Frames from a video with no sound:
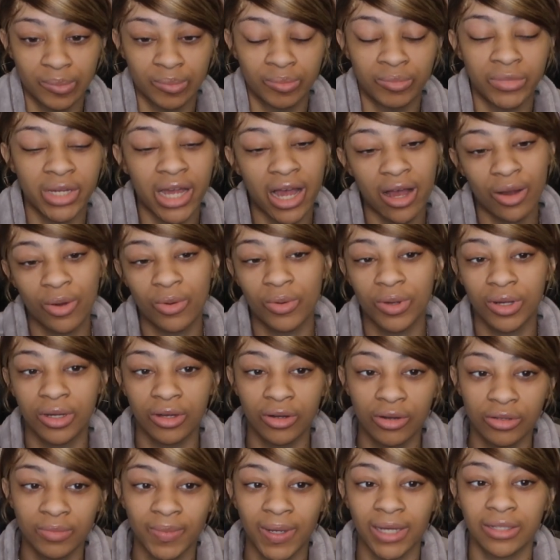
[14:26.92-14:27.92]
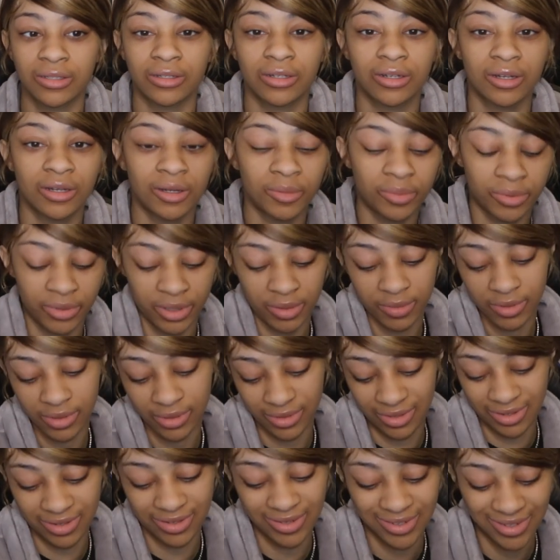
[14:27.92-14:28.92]
Now Queen can go back to her
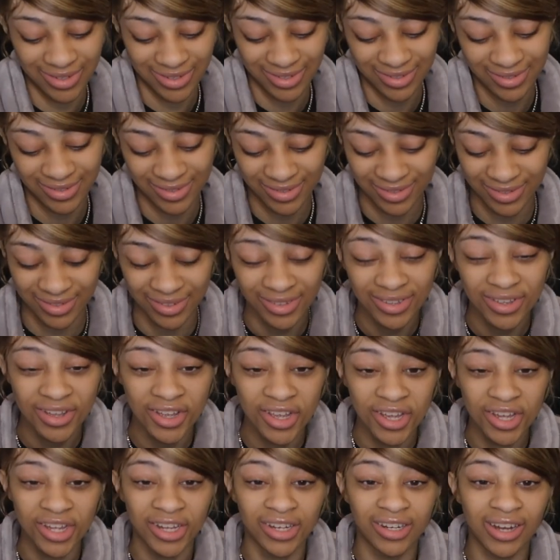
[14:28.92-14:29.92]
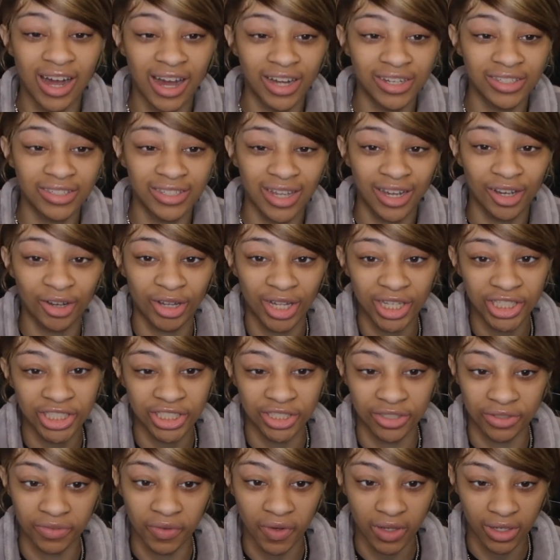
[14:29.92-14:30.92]
appointments. No, I just ain't gonna
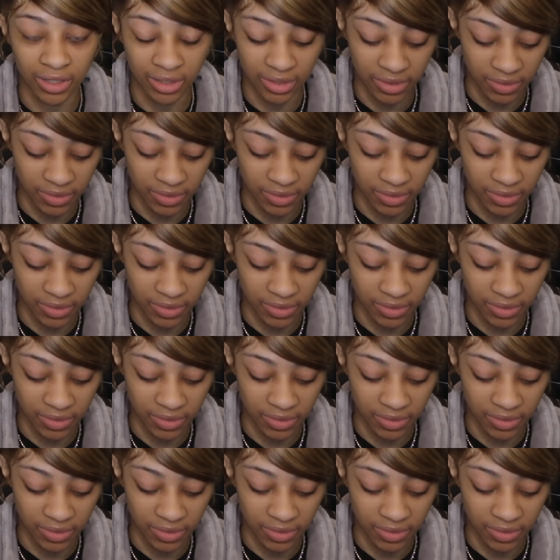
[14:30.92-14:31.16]
shit, buddy.